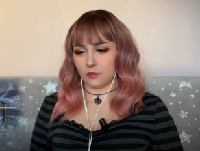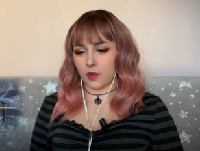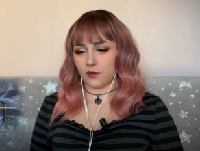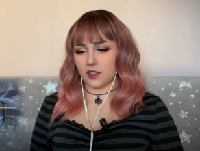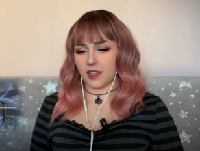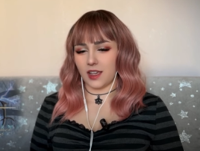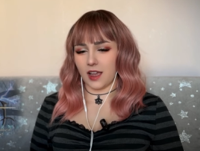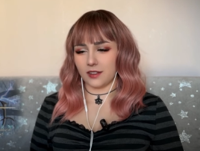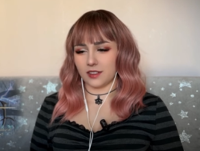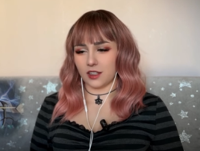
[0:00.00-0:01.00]
have to say,
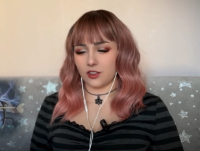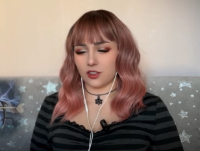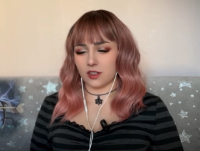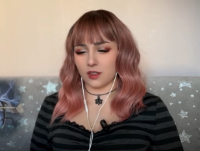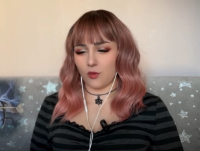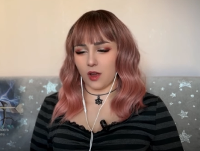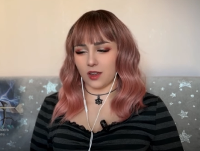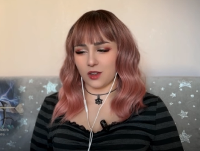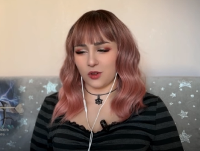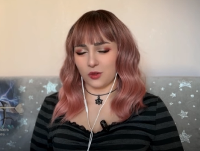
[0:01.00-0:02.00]
Kang Taeshik is
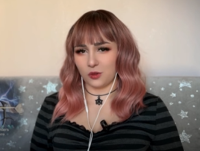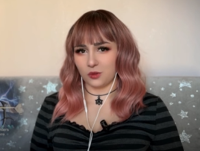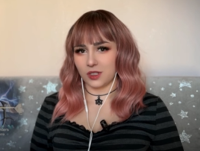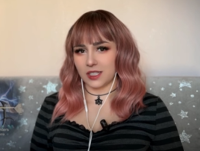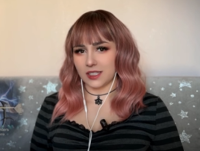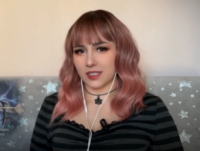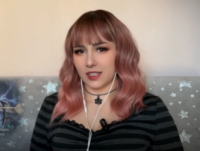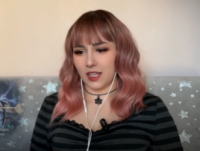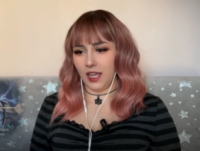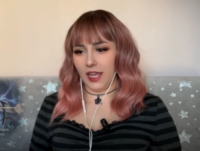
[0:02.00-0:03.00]
quite cool
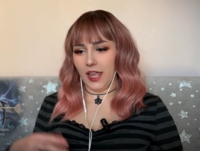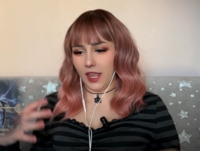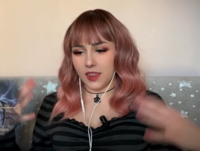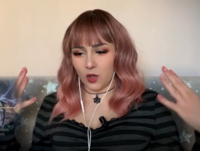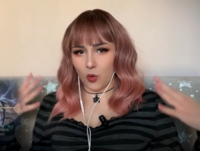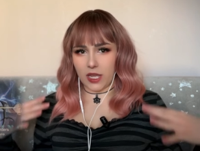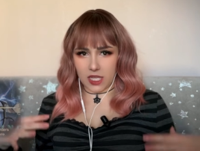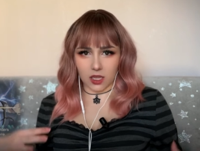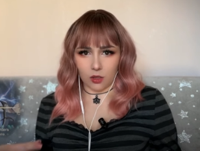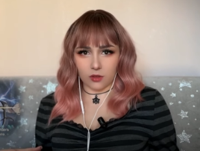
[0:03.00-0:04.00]
in the way
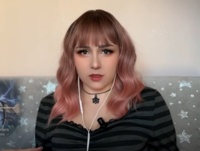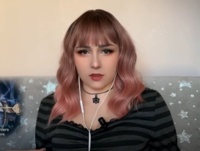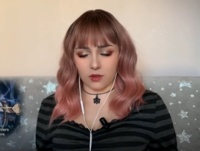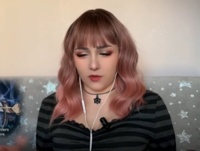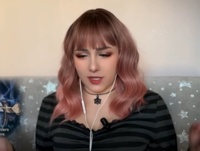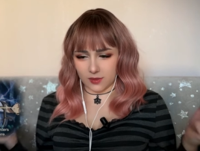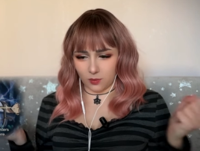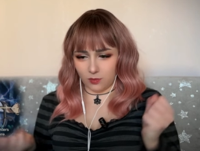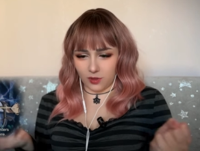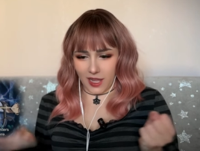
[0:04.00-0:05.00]
he looks with his
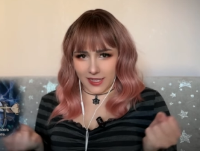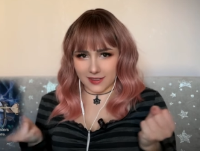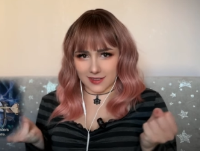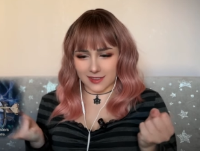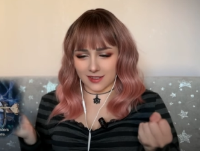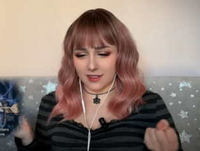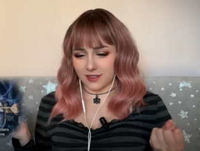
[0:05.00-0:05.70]
blades.